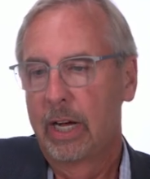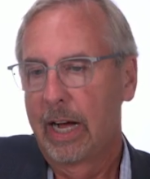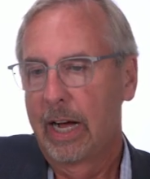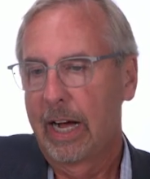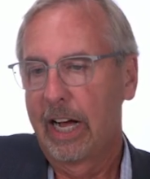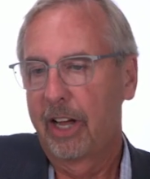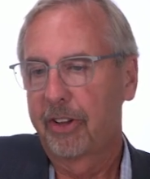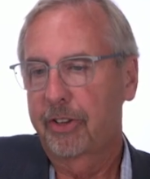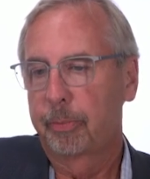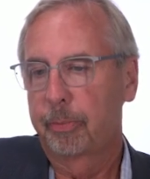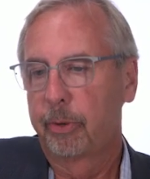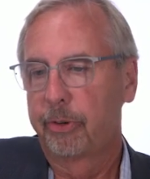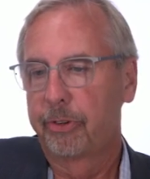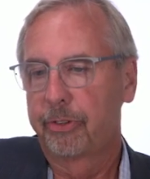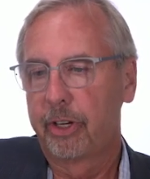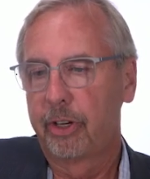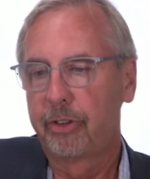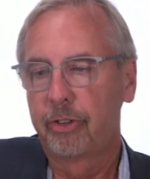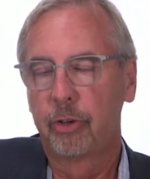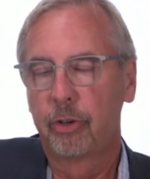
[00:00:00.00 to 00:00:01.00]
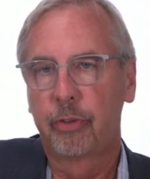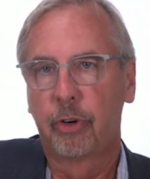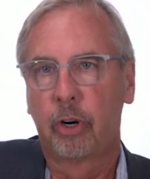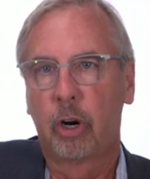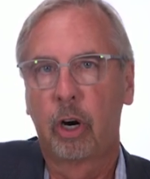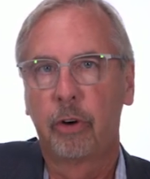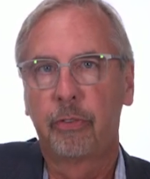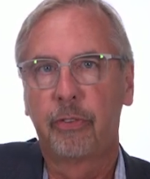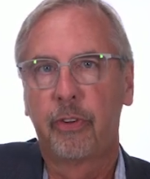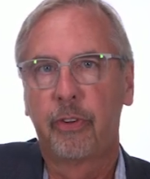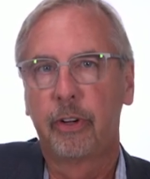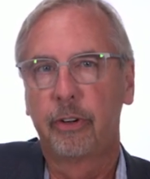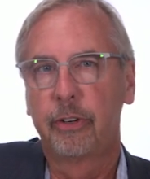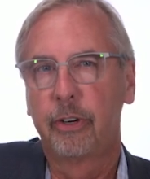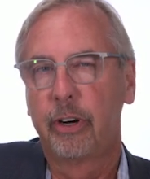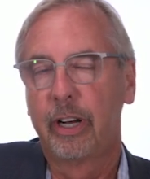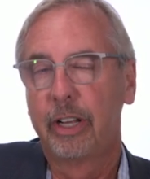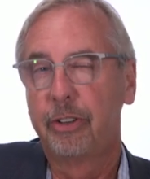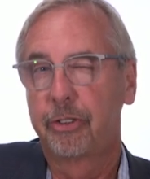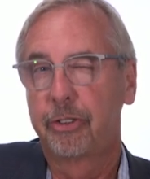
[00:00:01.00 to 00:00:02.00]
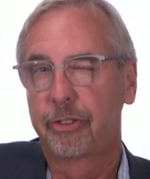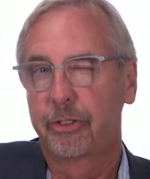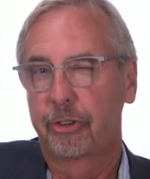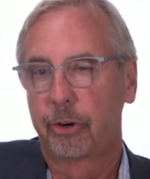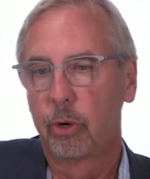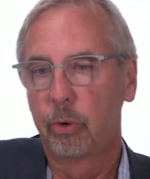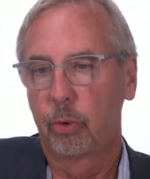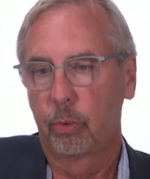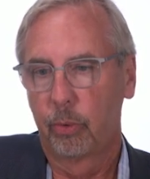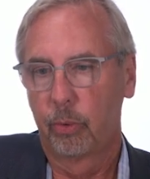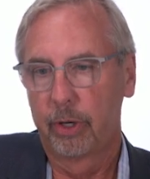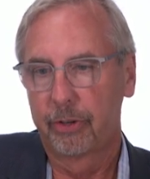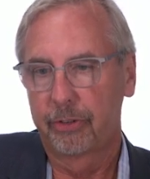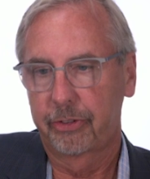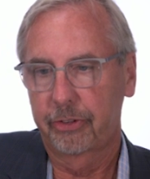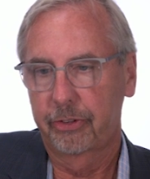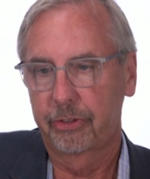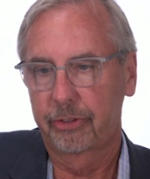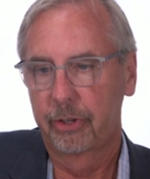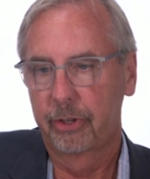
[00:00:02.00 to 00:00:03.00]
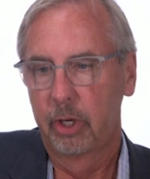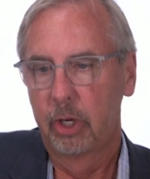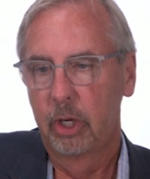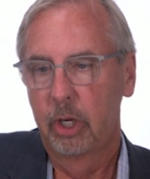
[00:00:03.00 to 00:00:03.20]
hospitalization for heart failure, and stroke risks